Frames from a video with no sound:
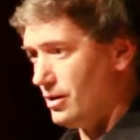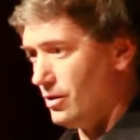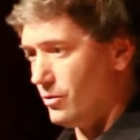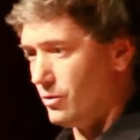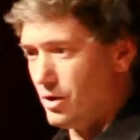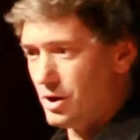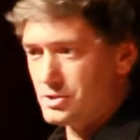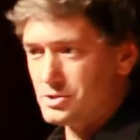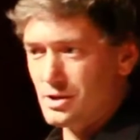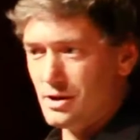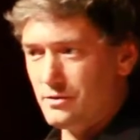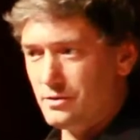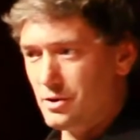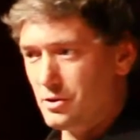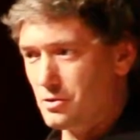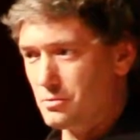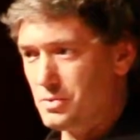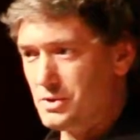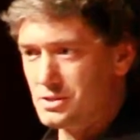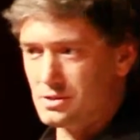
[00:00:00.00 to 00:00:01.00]
We also have
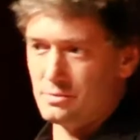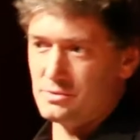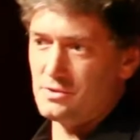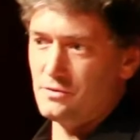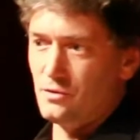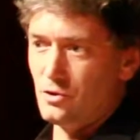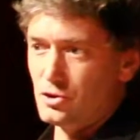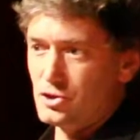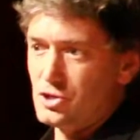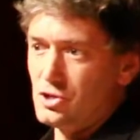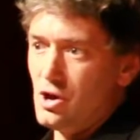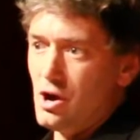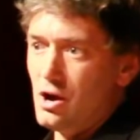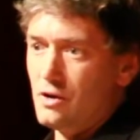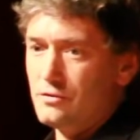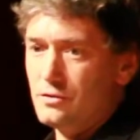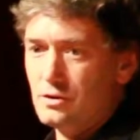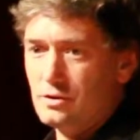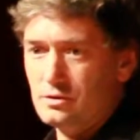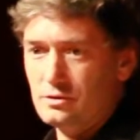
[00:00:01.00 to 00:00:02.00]
another piece of subversion to
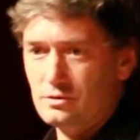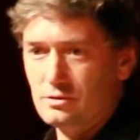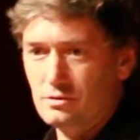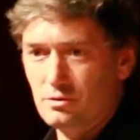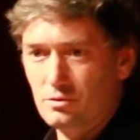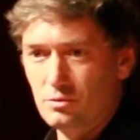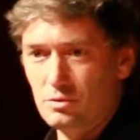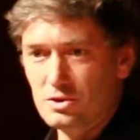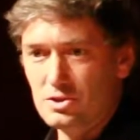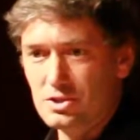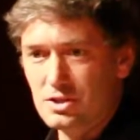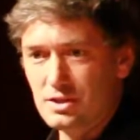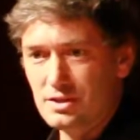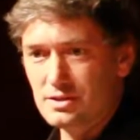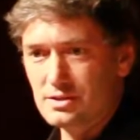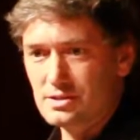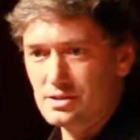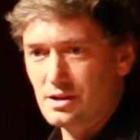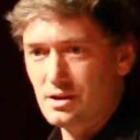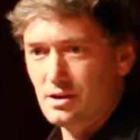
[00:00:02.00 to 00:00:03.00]
offer, which
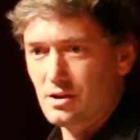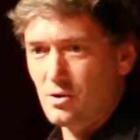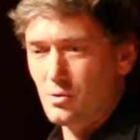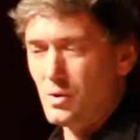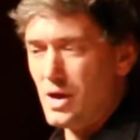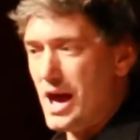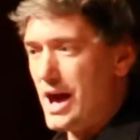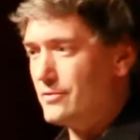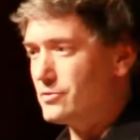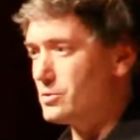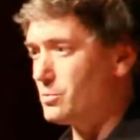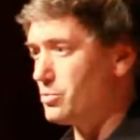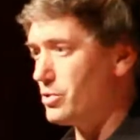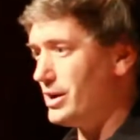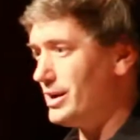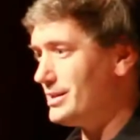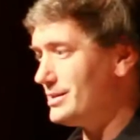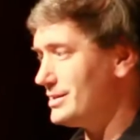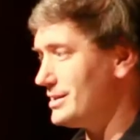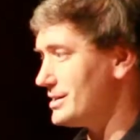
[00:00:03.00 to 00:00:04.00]
is we have to
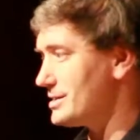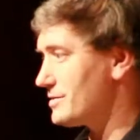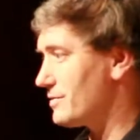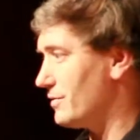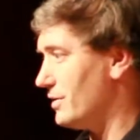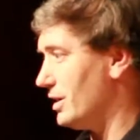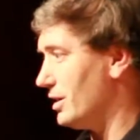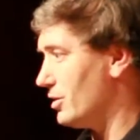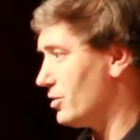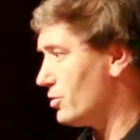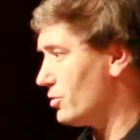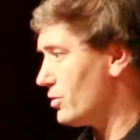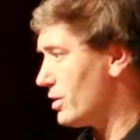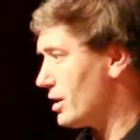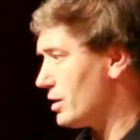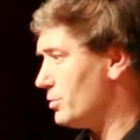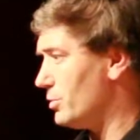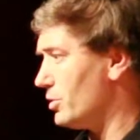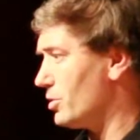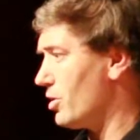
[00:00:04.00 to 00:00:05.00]
break this
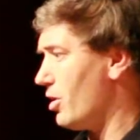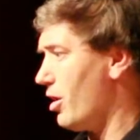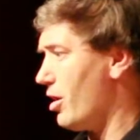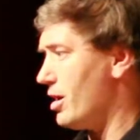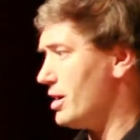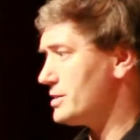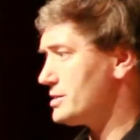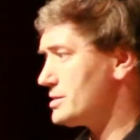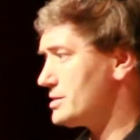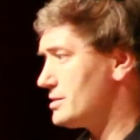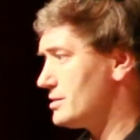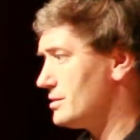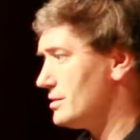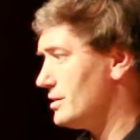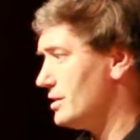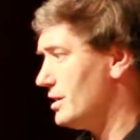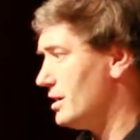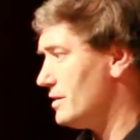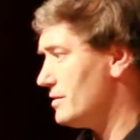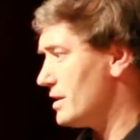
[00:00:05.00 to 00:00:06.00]
incredible cost
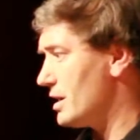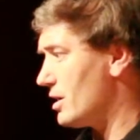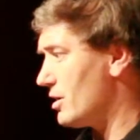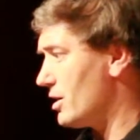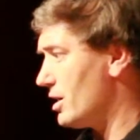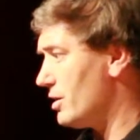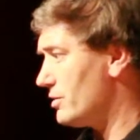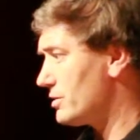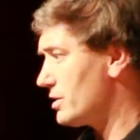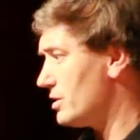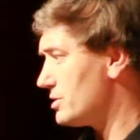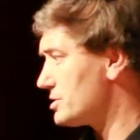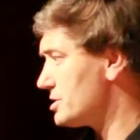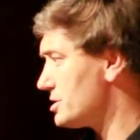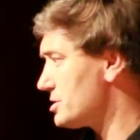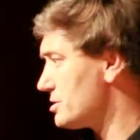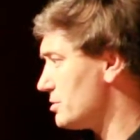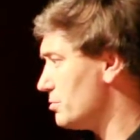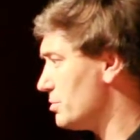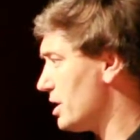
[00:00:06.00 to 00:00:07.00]
that our healthcare
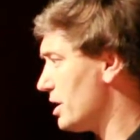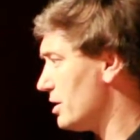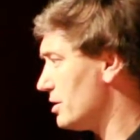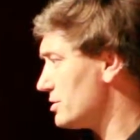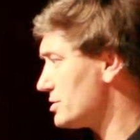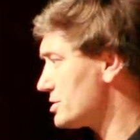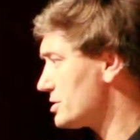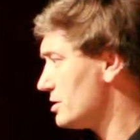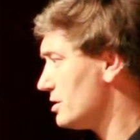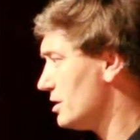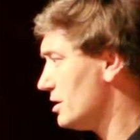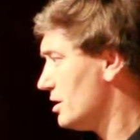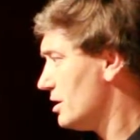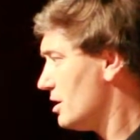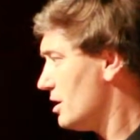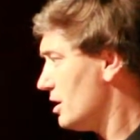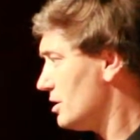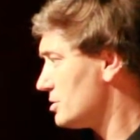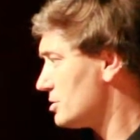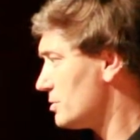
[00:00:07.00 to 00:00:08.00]
system bears
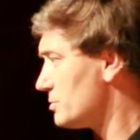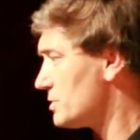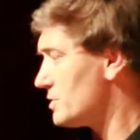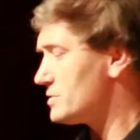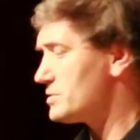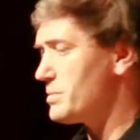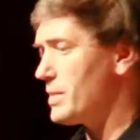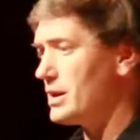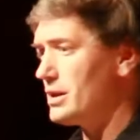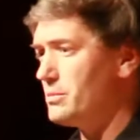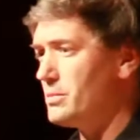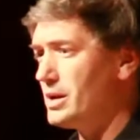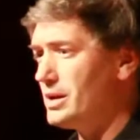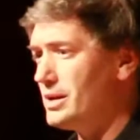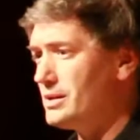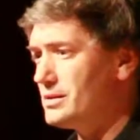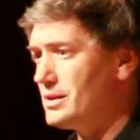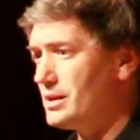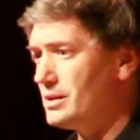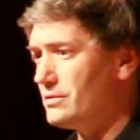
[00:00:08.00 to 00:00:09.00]
in terms of spending money
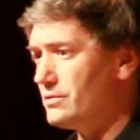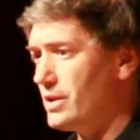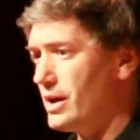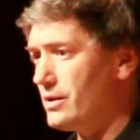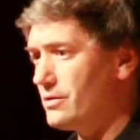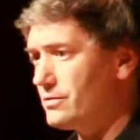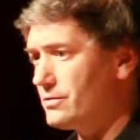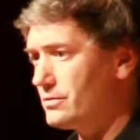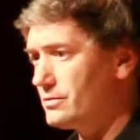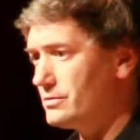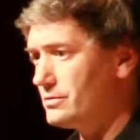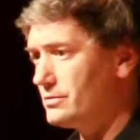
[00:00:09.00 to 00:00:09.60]
at the end of life.